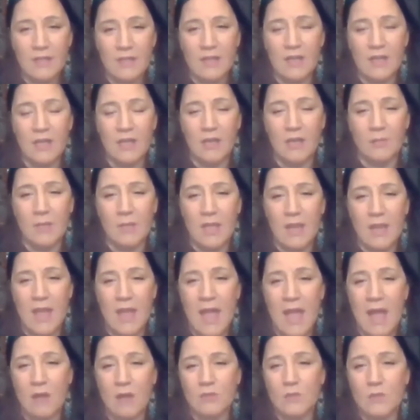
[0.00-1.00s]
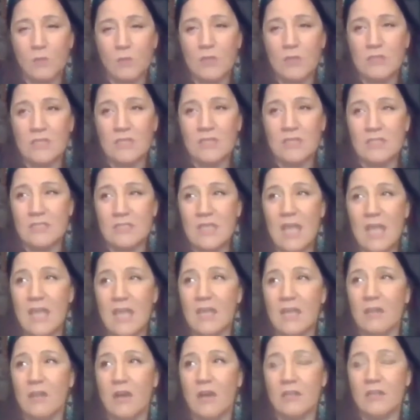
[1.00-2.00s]
and how do we
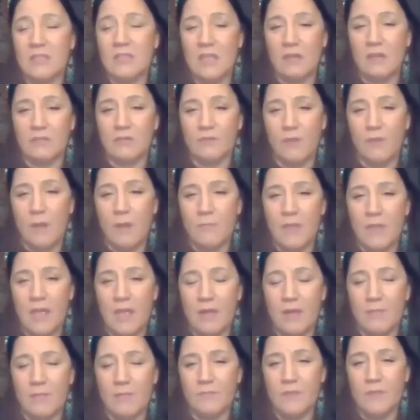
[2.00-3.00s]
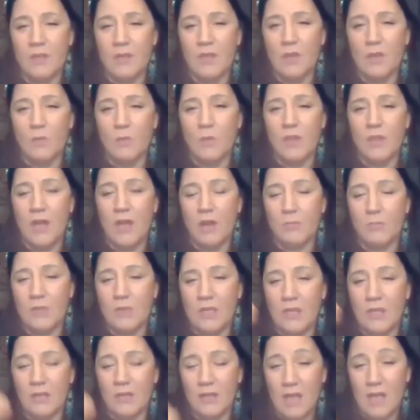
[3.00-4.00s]
disentangle ourselves from them without
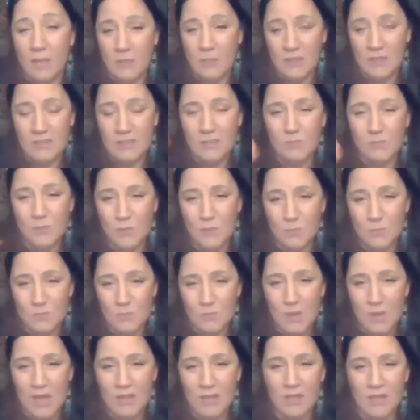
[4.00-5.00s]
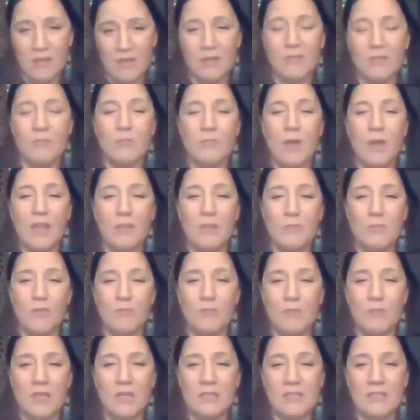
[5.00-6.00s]
becoming subsumed by the
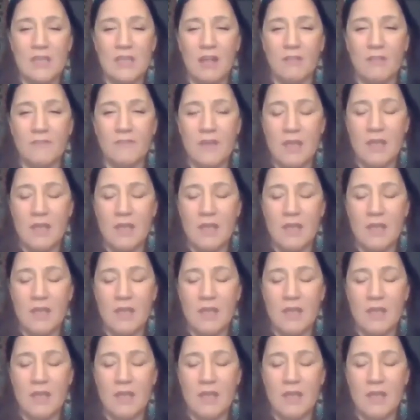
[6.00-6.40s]
movement itself.